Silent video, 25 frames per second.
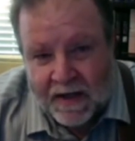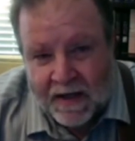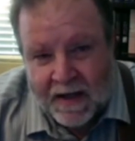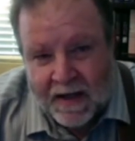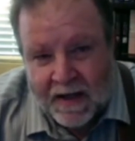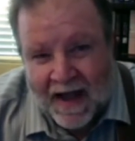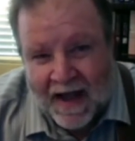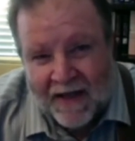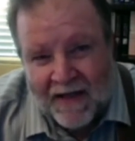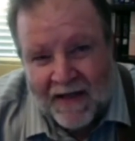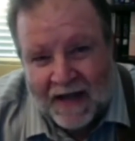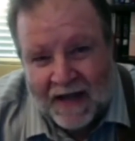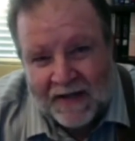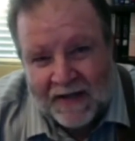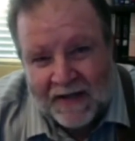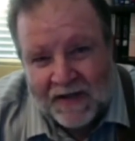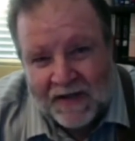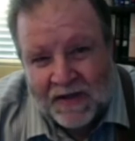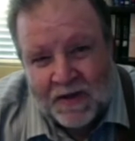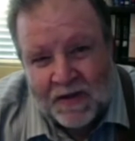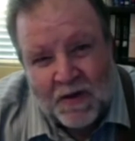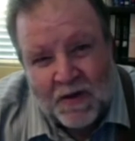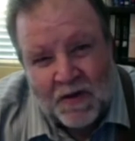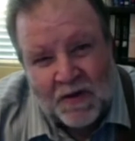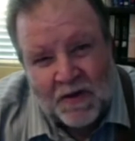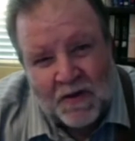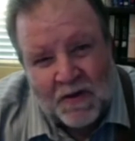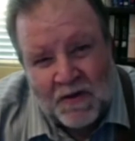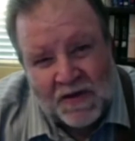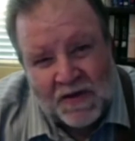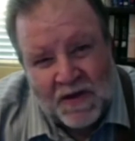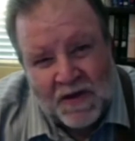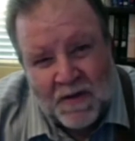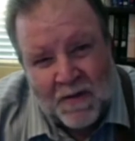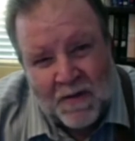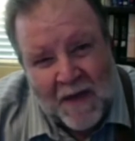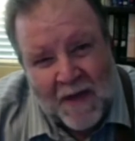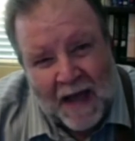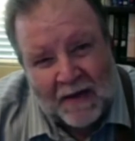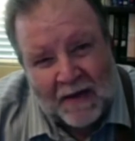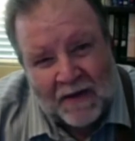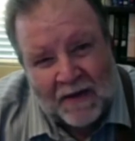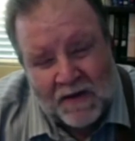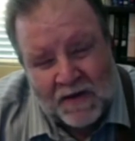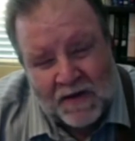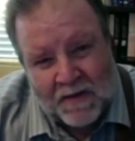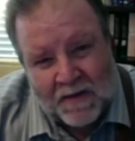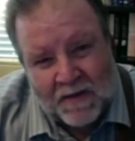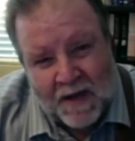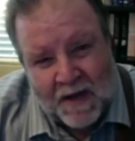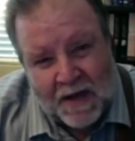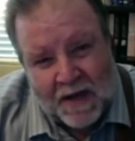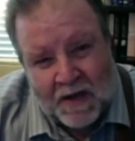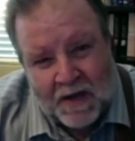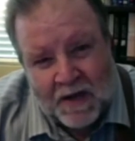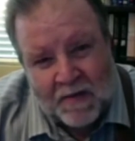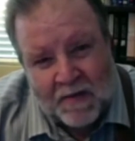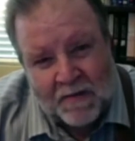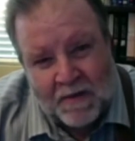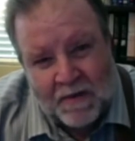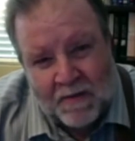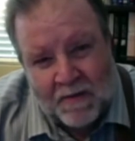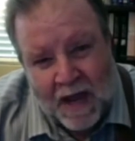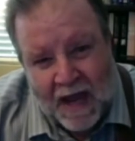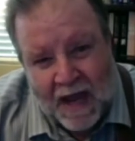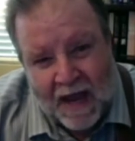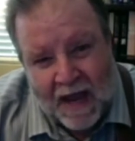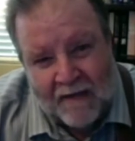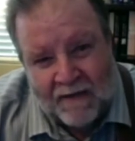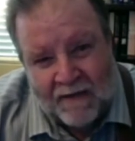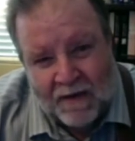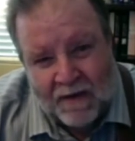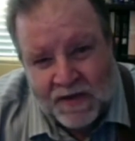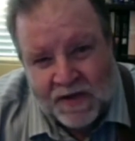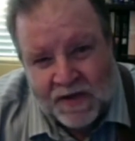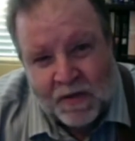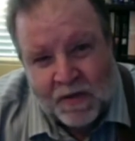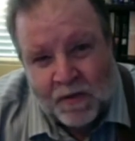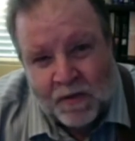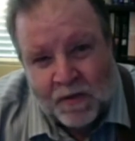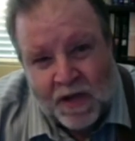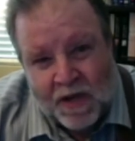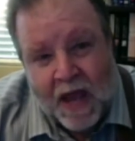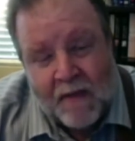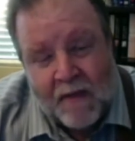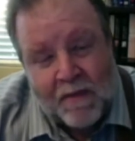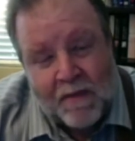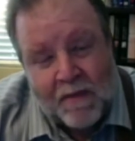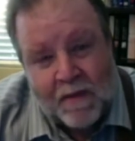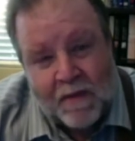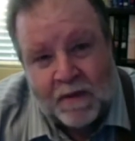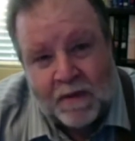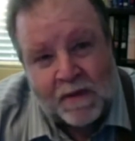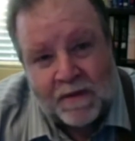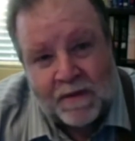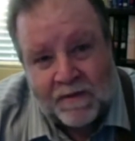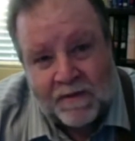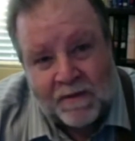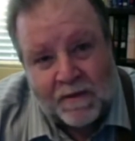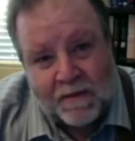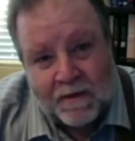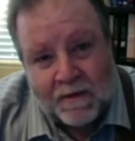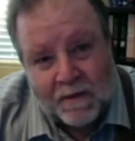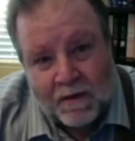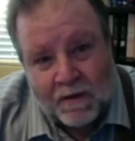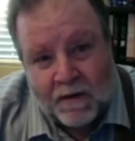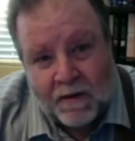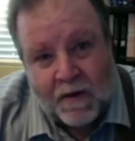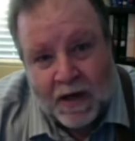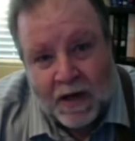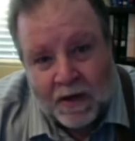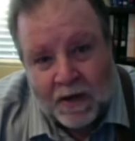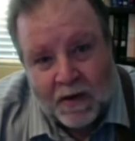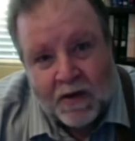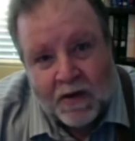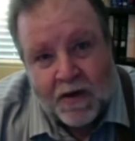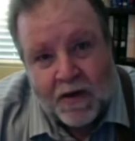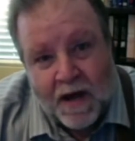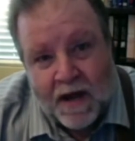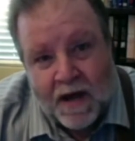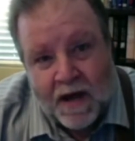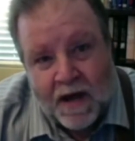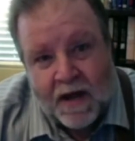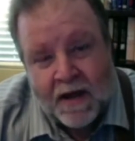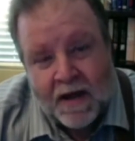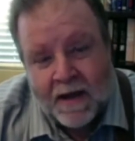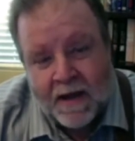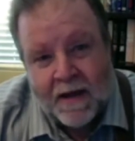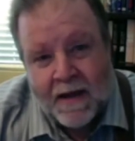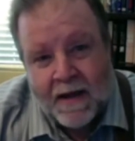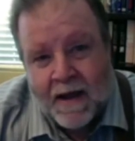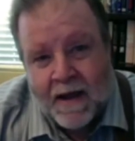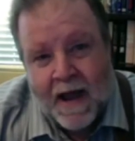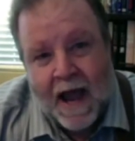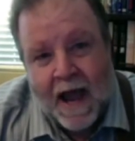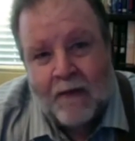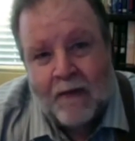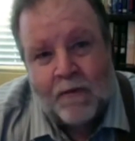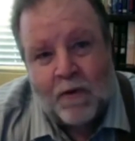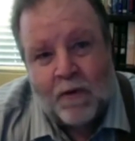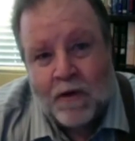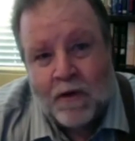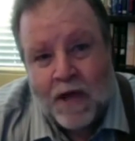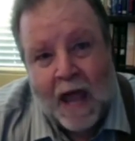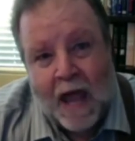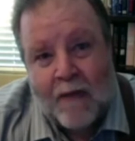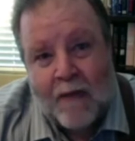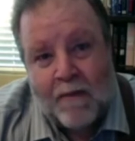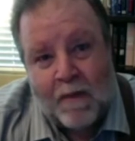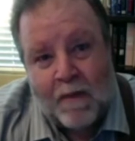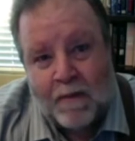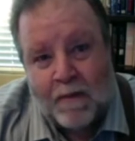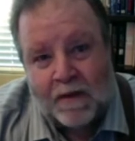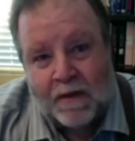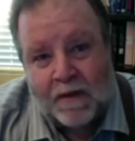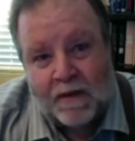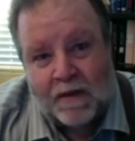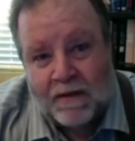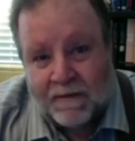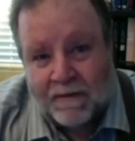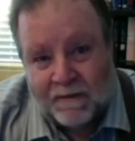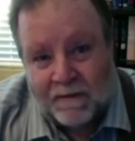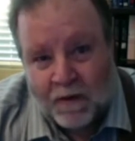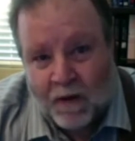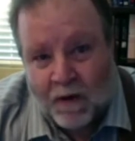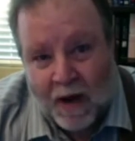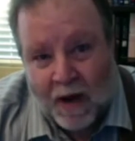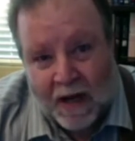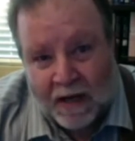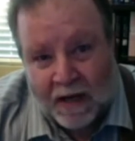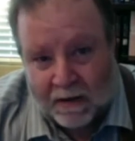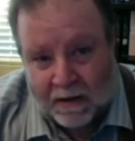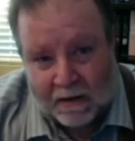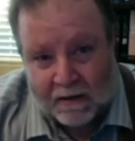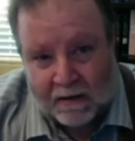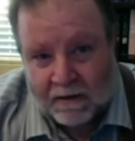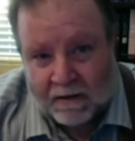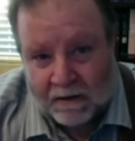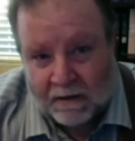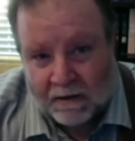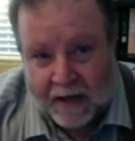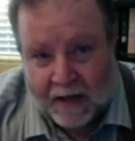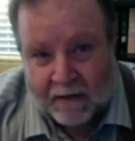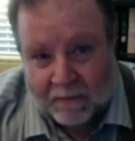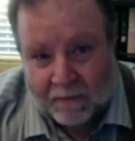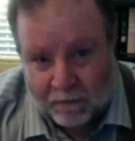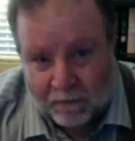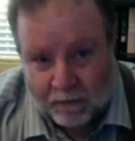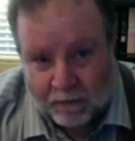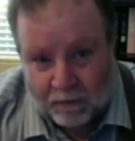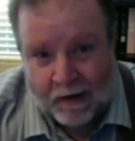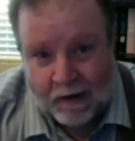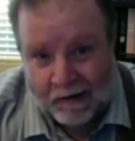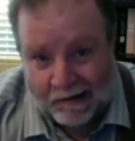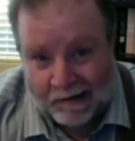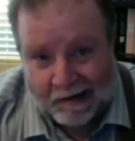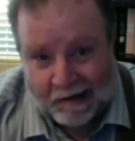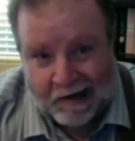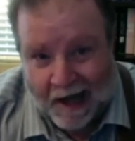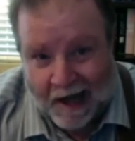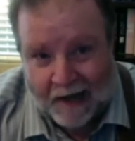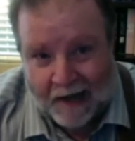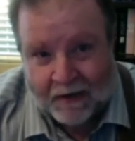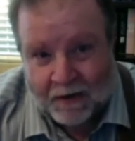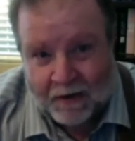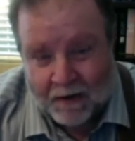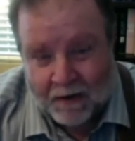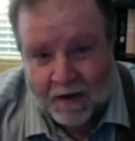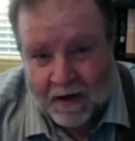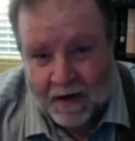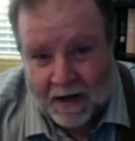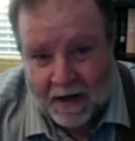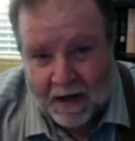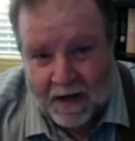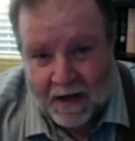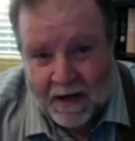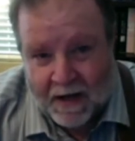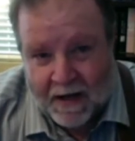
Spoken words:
And that's the good news and the bad news about human behavior, is that we're capable of great good and we're capable of great, like, really not good.